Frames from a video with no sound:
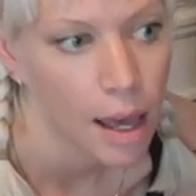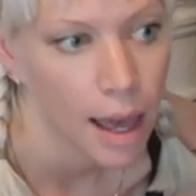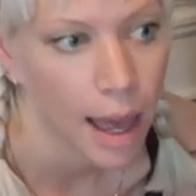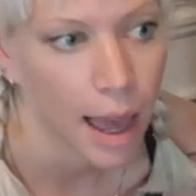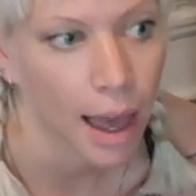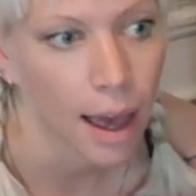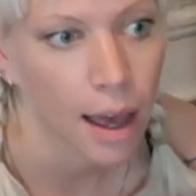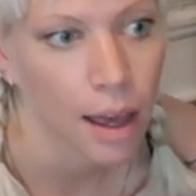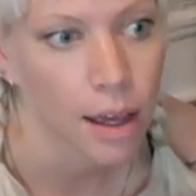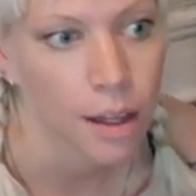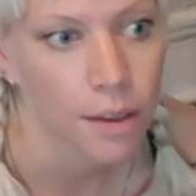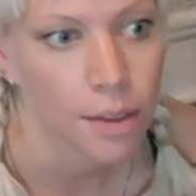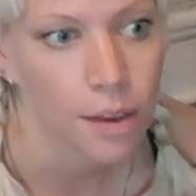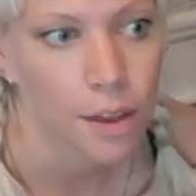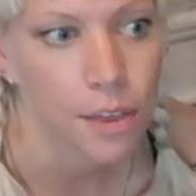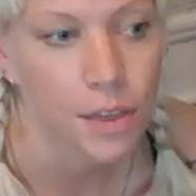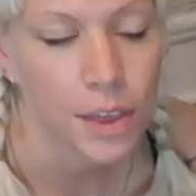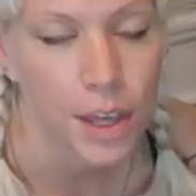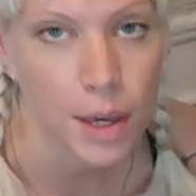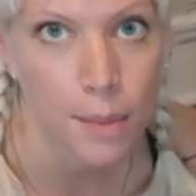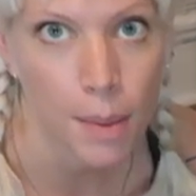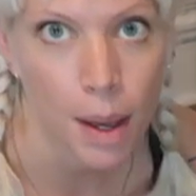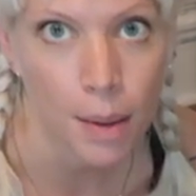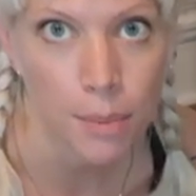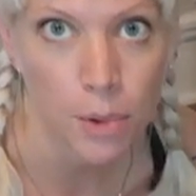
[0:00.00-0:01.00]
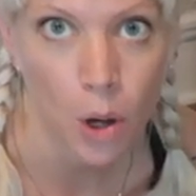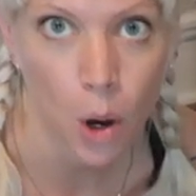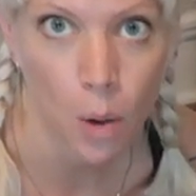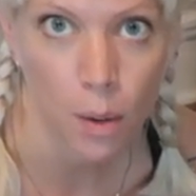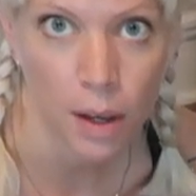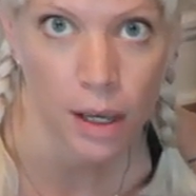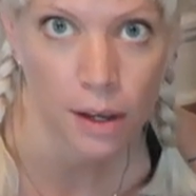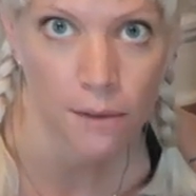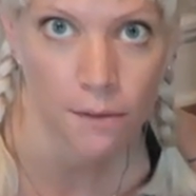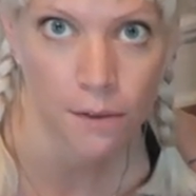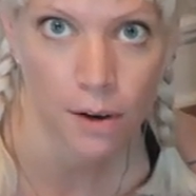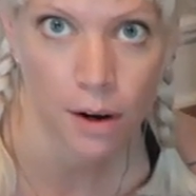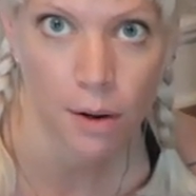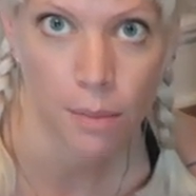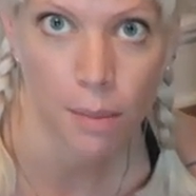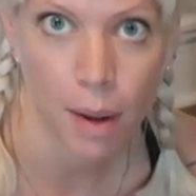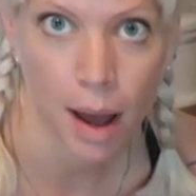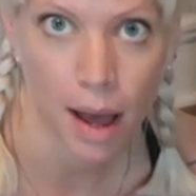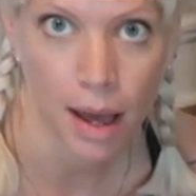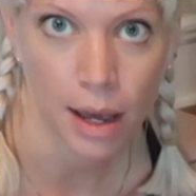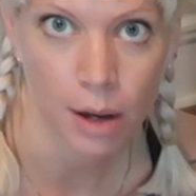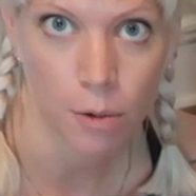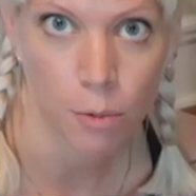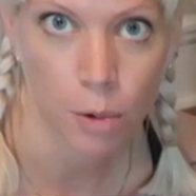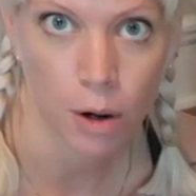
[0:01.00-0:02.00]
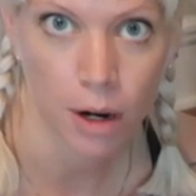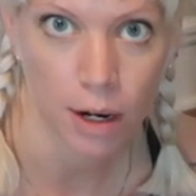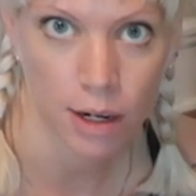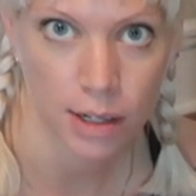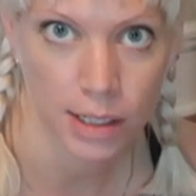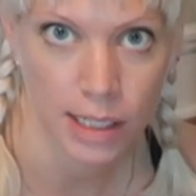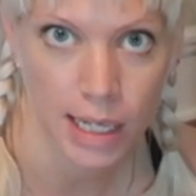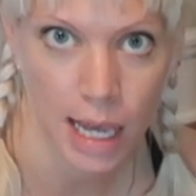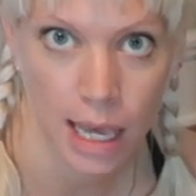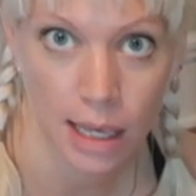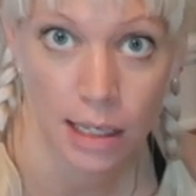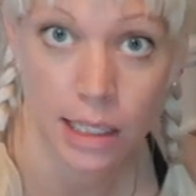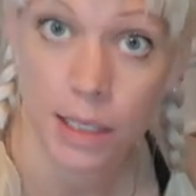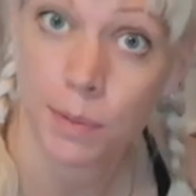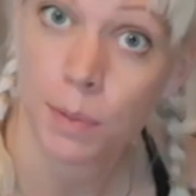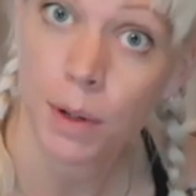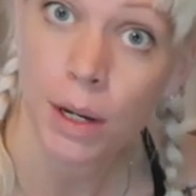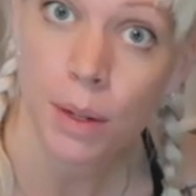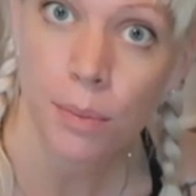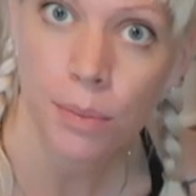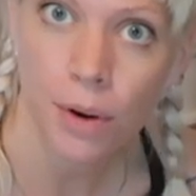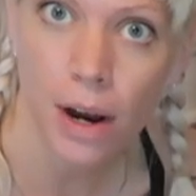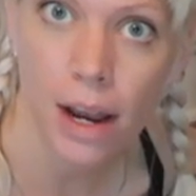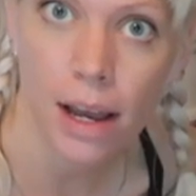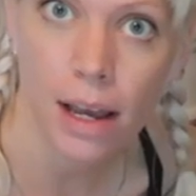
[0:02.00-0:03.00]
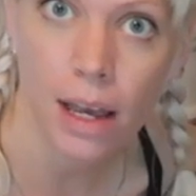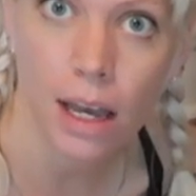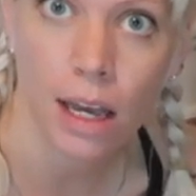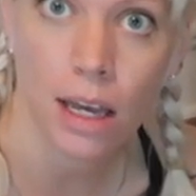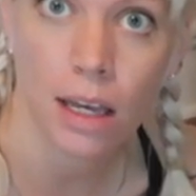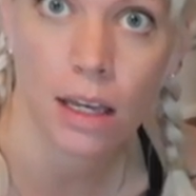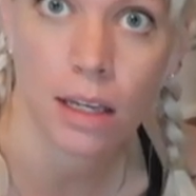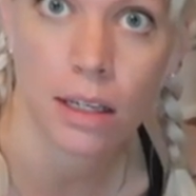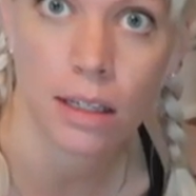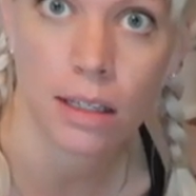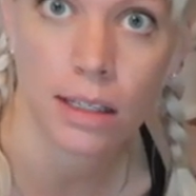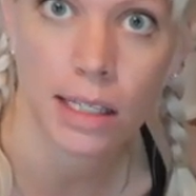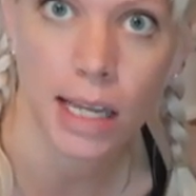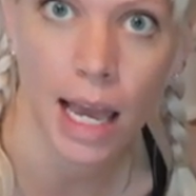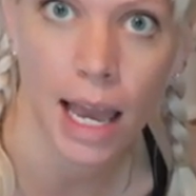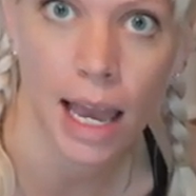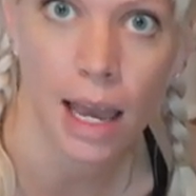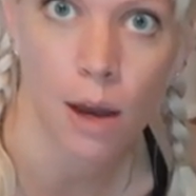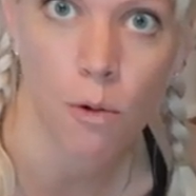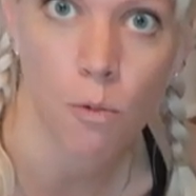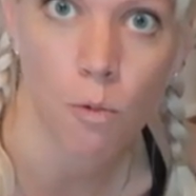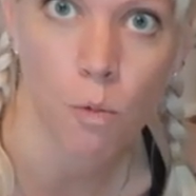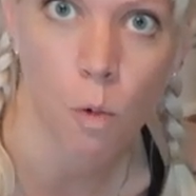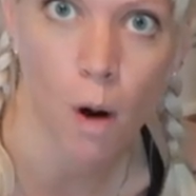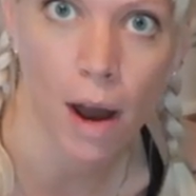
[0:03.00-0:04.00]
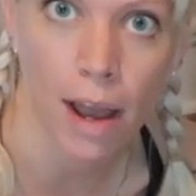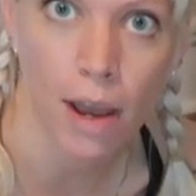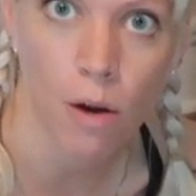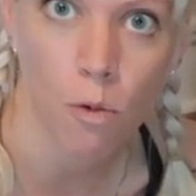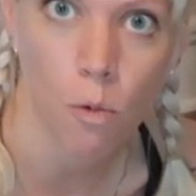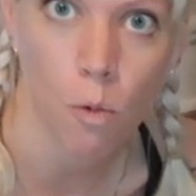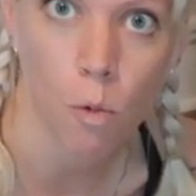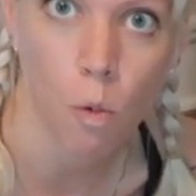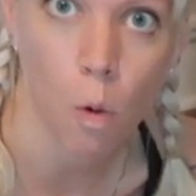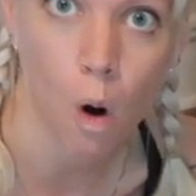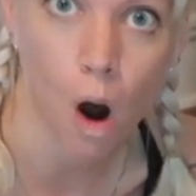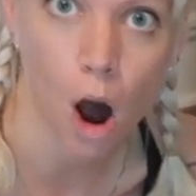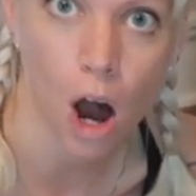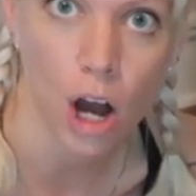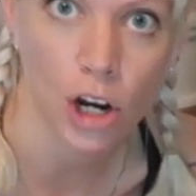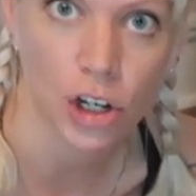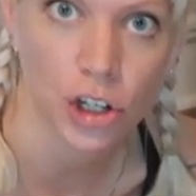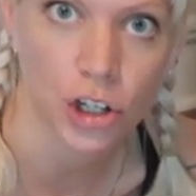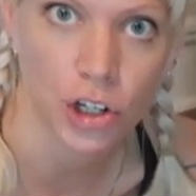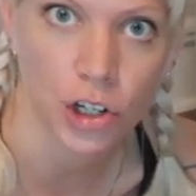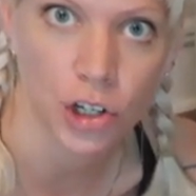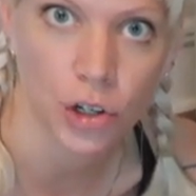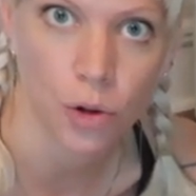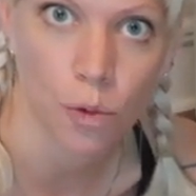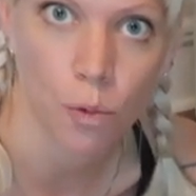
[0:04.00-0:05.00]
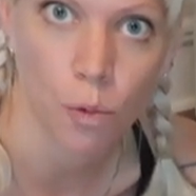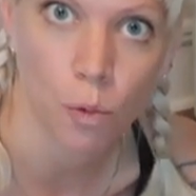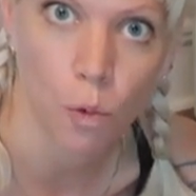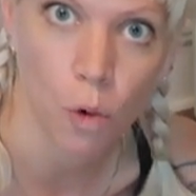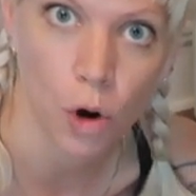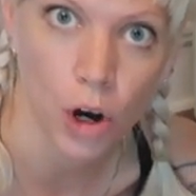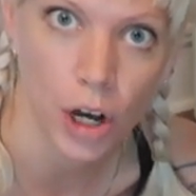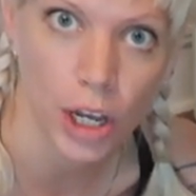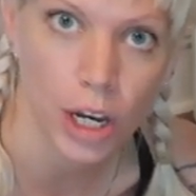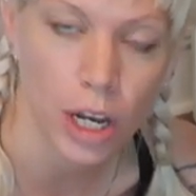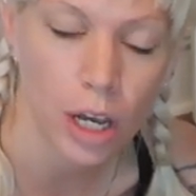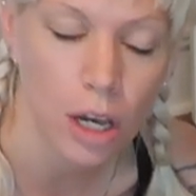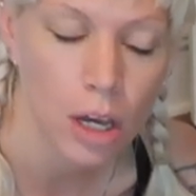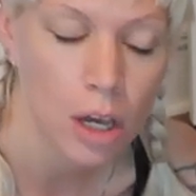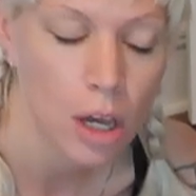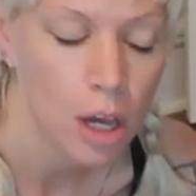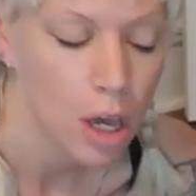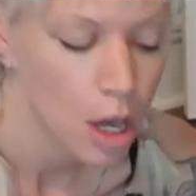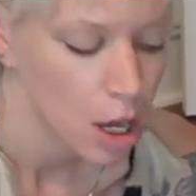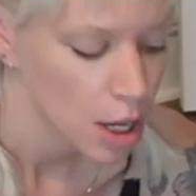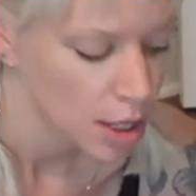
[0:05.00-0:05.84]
And the theme I'm going for my works at spring break is a whitewashed wood.